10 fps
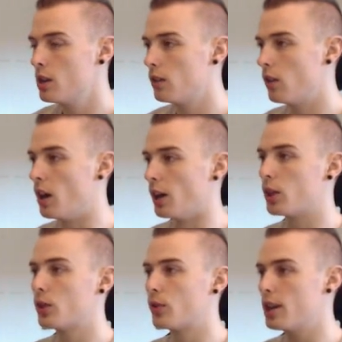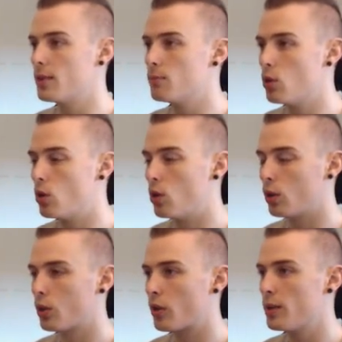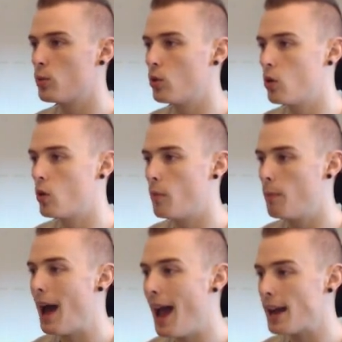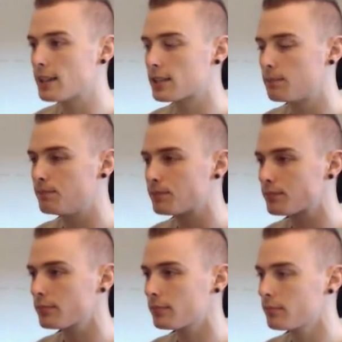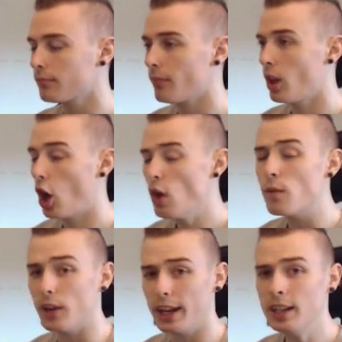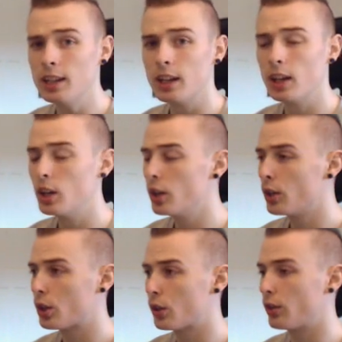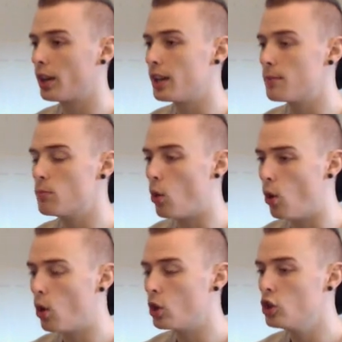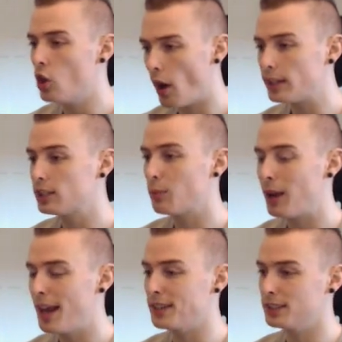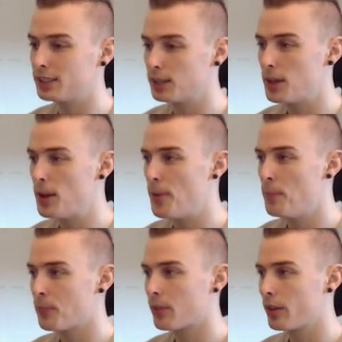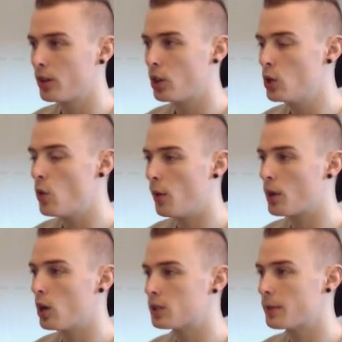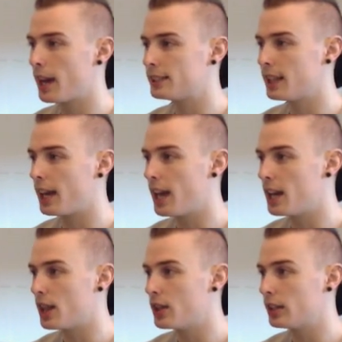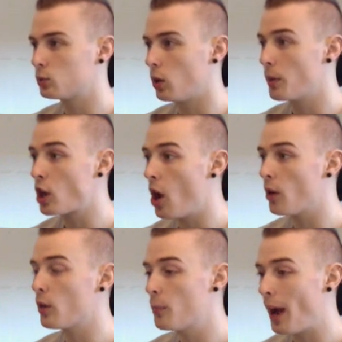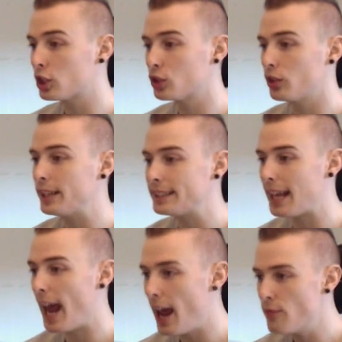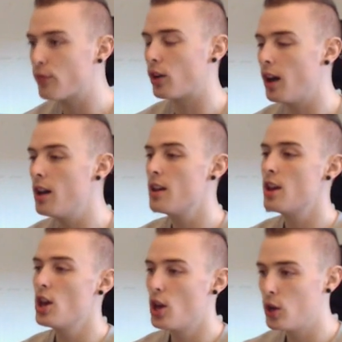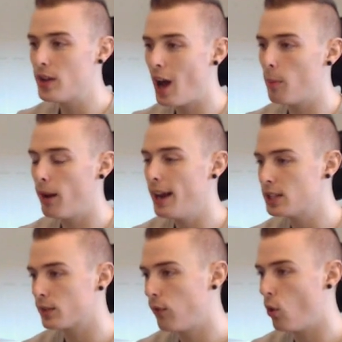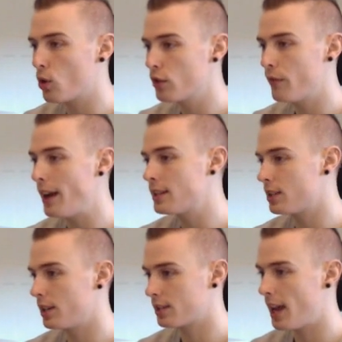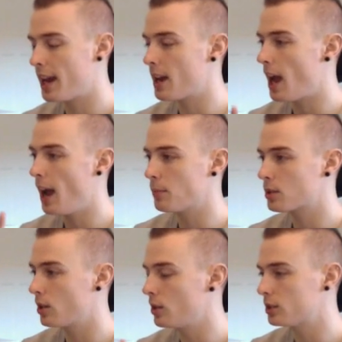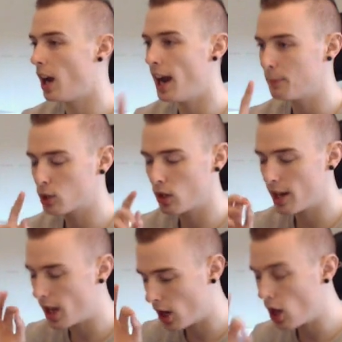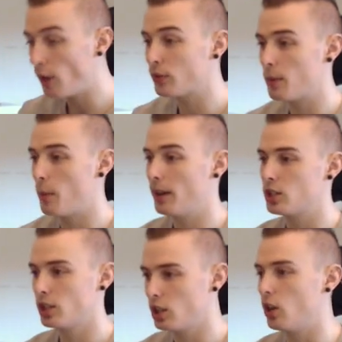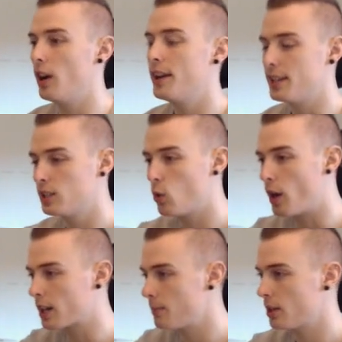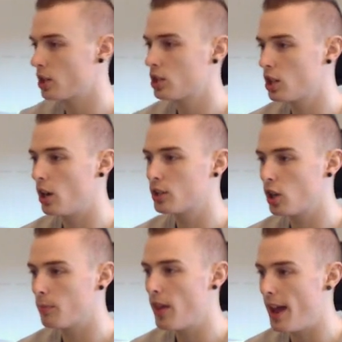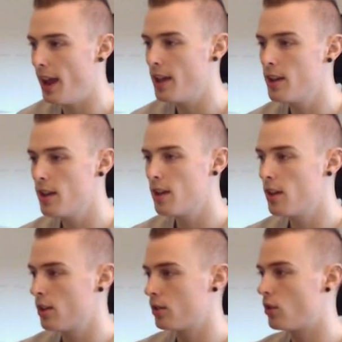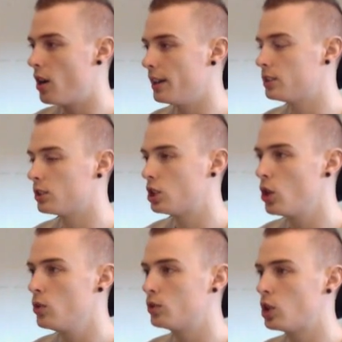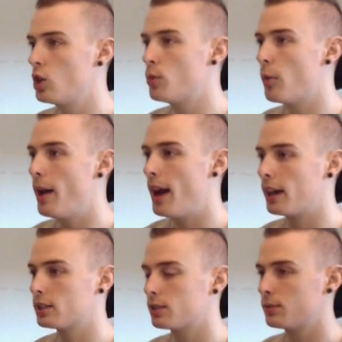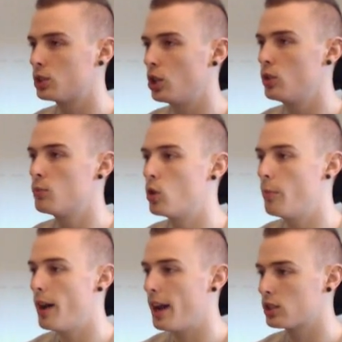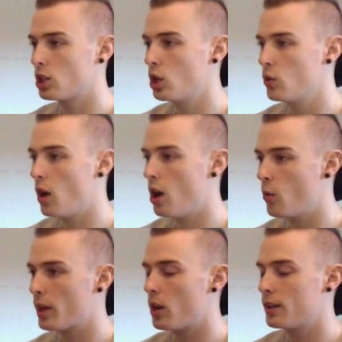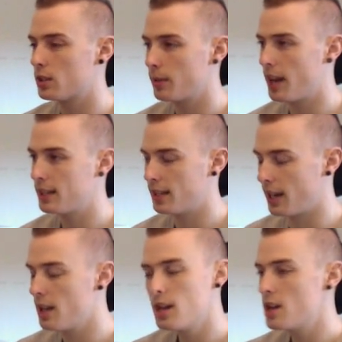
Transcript: All right, three more, three more packs. Hopefully, three more nice players. Who are we going to be getting in this one? We're going with Patrice Evra, who now plays for Juventus. A absolute, I absolutely loved him at Manchester United. He's still wearing his Manchester United top there. Right, two two more packs. Two more packs. Who are we going to be getting?